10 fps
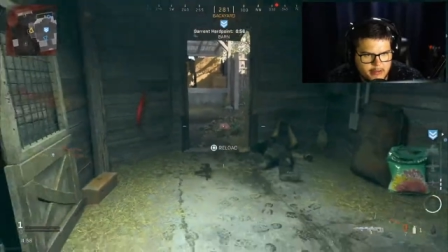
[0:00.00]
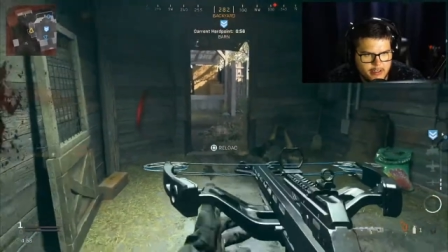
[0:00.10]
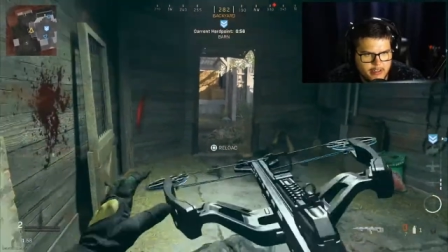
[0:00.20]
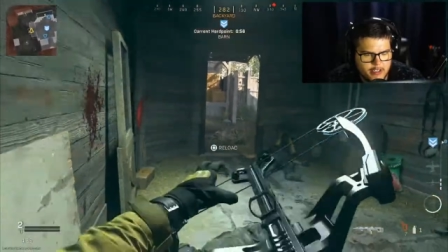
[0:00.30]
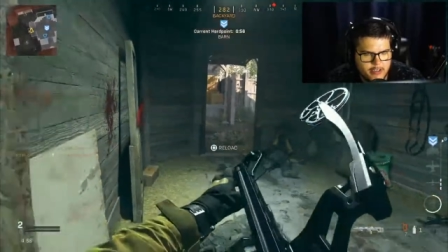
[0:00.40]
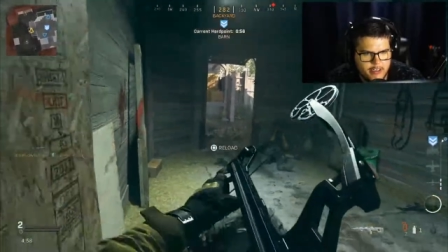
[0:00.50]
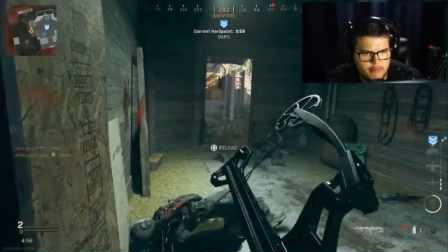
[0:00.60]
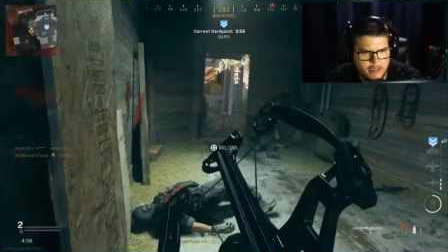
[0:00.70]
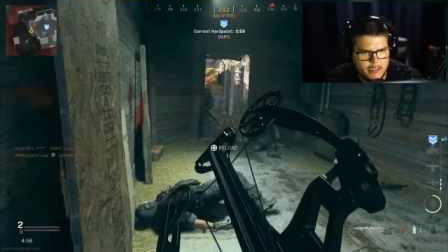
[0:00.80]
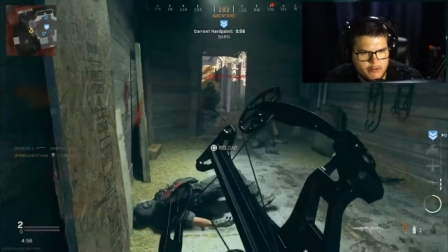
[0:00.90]
to reload. You know
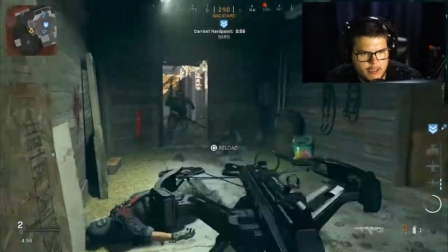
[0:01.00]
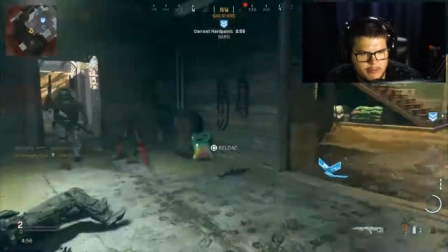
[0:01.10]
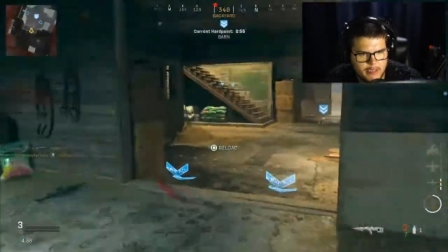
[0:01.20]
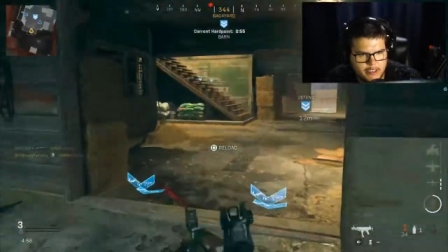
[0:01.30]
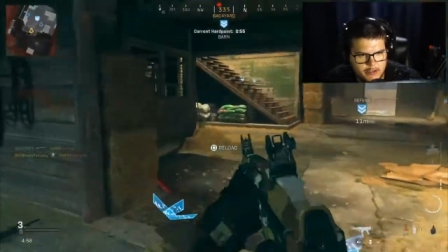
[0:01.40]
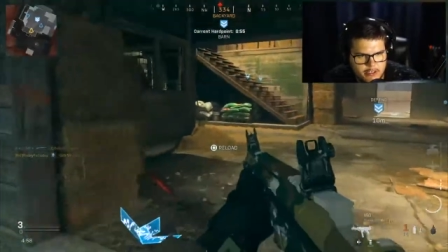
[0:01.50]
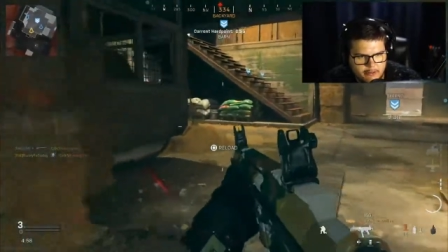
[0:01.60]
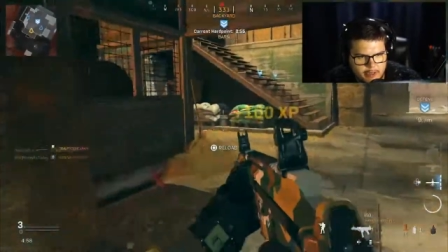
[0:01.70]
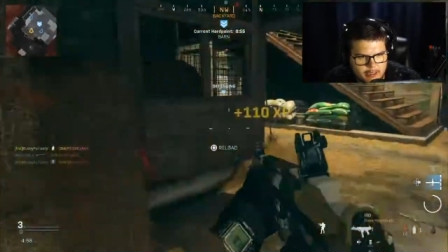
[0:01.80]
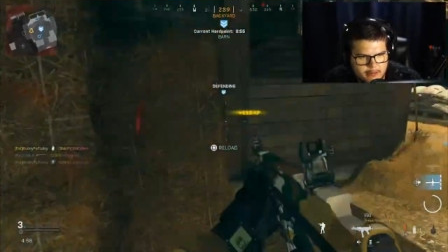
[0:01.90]
what? We're gonna. We're committed to it.
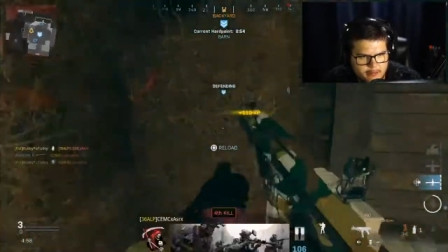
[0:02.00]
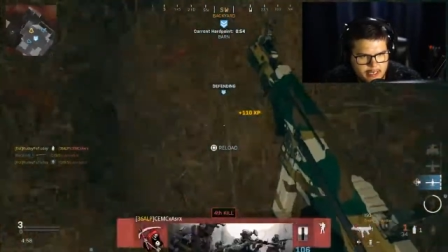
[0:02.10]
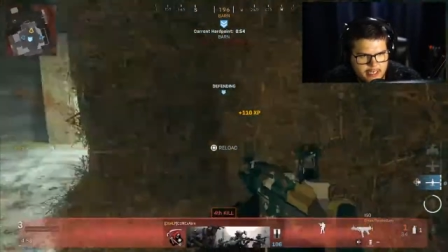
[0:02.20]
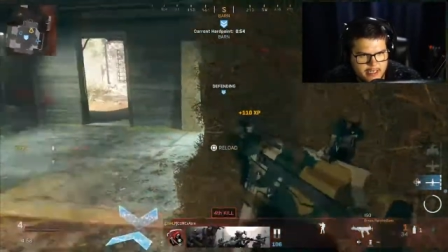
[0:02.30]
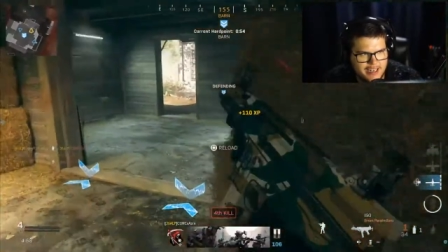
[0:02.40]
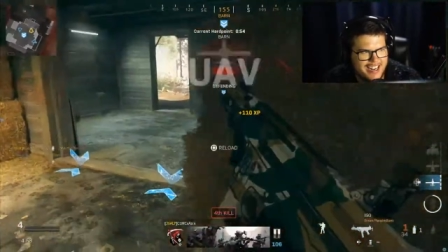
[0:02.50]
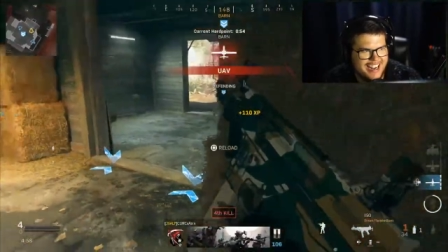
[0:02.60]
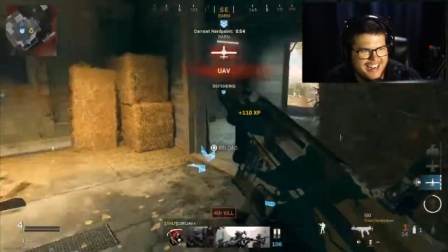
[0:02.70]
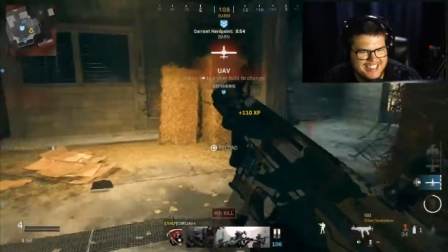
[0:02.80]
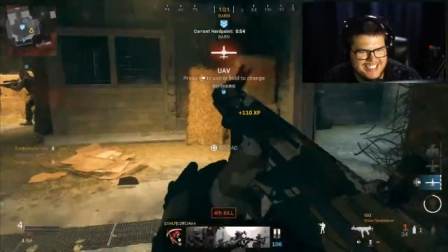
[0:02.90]
Never mind. Bad idea.
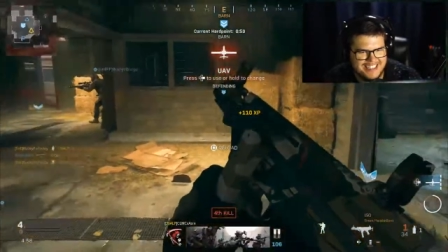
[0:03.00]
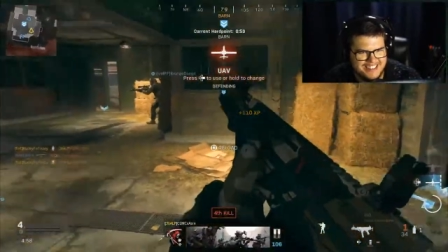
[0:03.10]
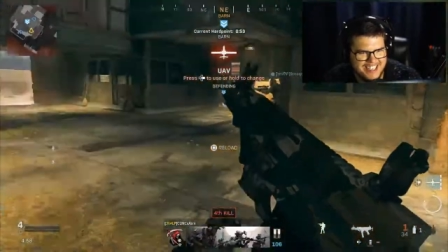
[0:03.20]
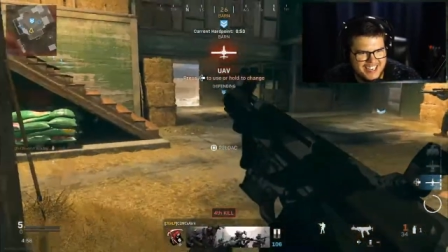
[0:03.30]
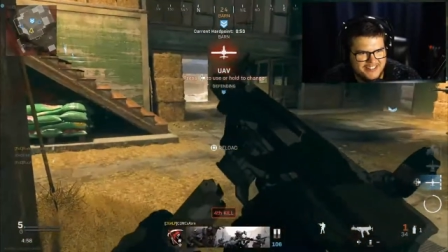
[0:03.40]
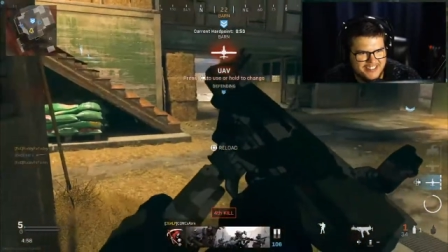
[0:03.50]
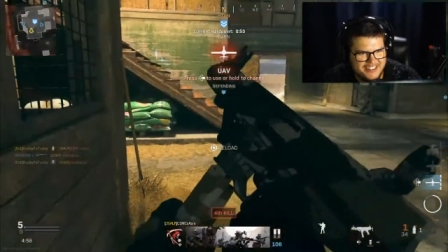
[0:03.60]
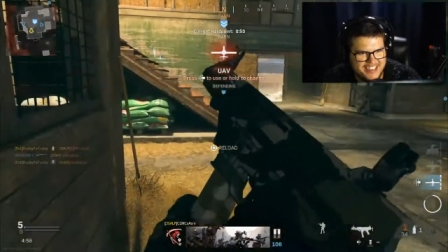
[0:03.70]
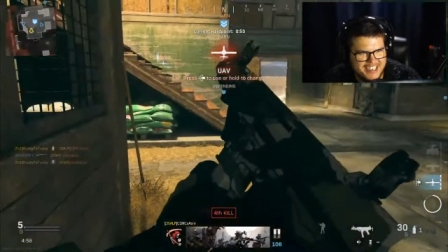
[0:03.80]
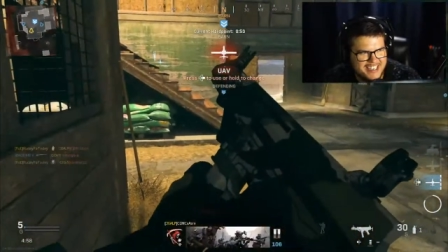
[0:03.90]
Still alive.
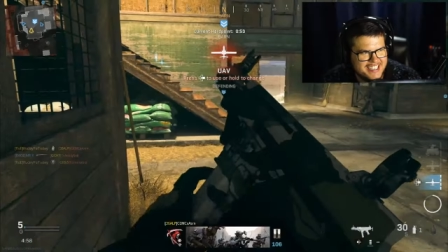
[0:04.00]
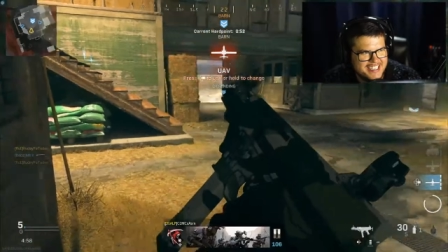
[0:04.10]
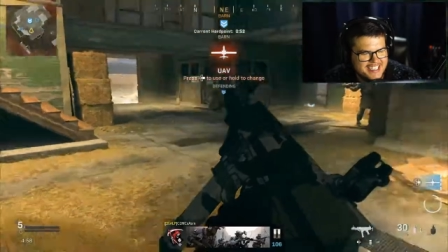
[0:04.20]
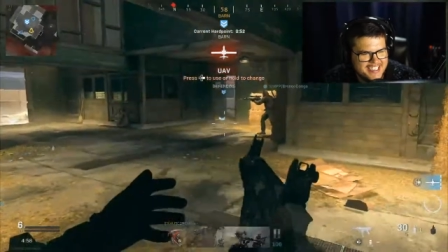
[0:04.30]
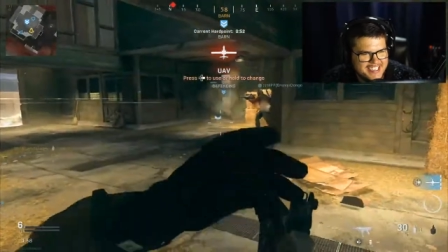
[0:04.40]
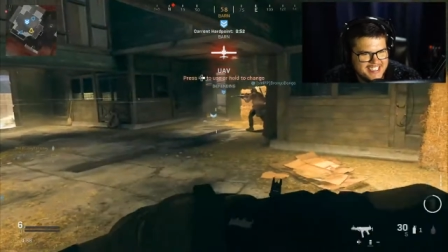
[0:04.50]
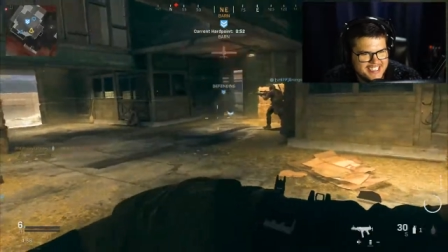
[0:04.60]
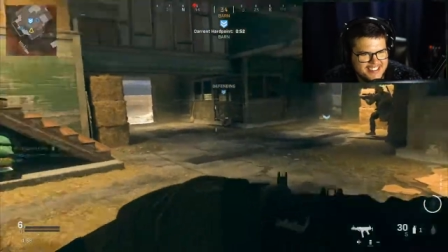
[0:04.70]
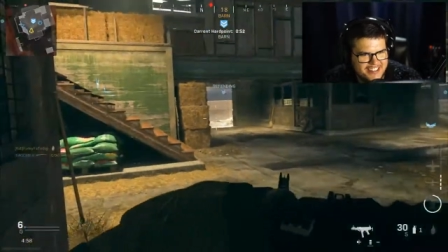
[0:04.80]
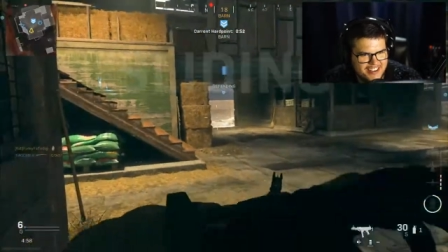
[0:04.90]
Okay.
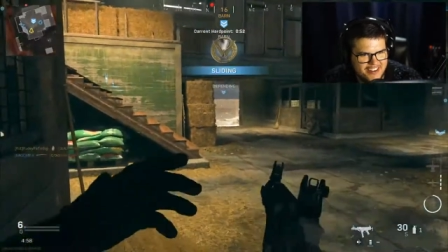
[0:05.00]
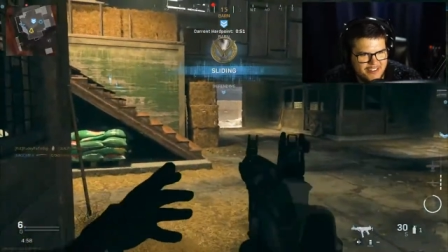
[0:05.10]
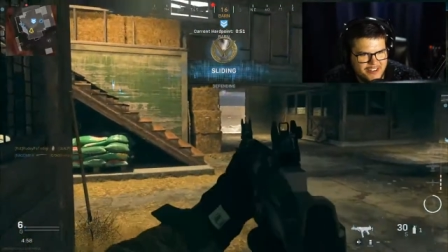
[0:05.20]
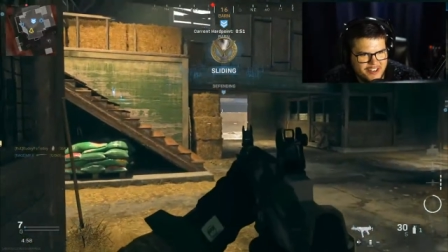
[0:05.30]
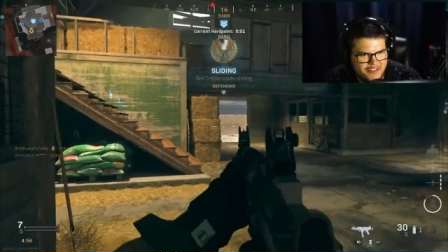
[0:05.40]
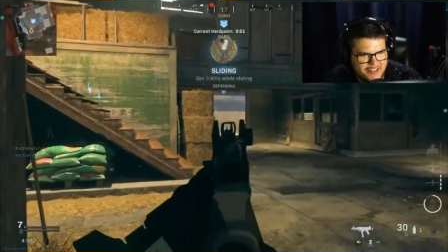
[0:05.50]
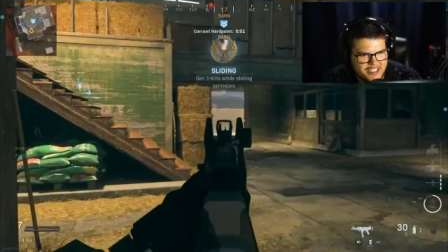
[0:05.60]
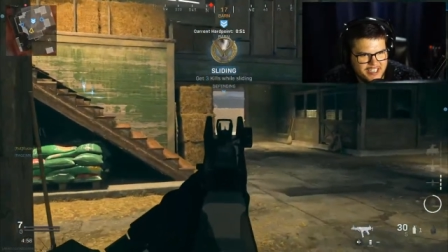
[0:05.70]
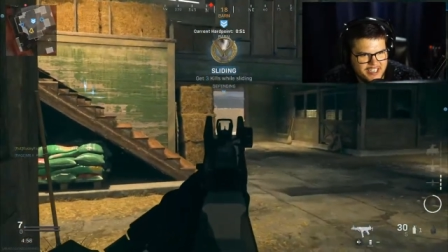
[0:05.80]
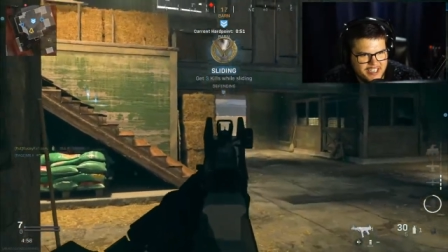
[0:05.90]
Still alive. I wonder if
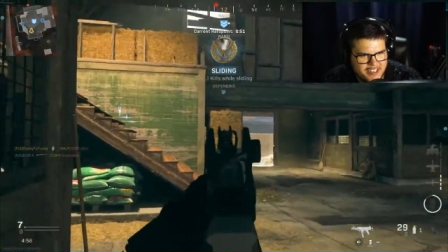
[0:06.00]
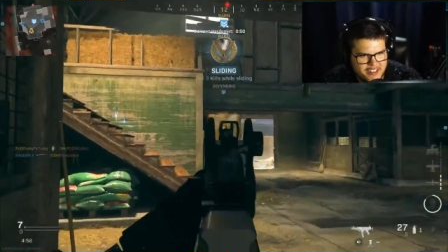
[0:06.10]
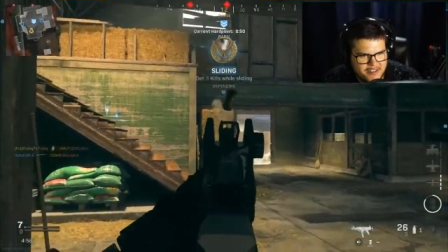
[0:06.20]
it's like.